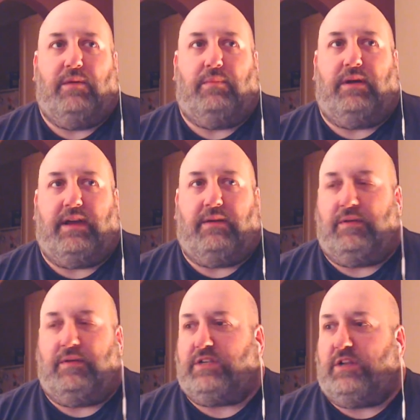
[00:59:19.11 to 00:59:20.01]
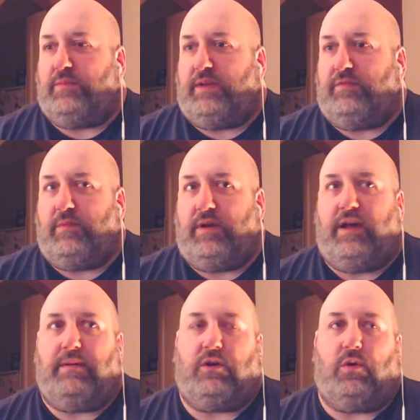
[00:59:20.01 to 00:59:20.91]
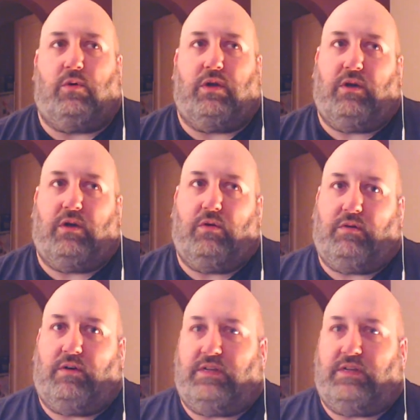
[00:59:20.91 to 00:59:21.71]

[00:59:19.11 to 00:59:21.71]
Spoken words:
But yeah, I think it's going to be from a corner or a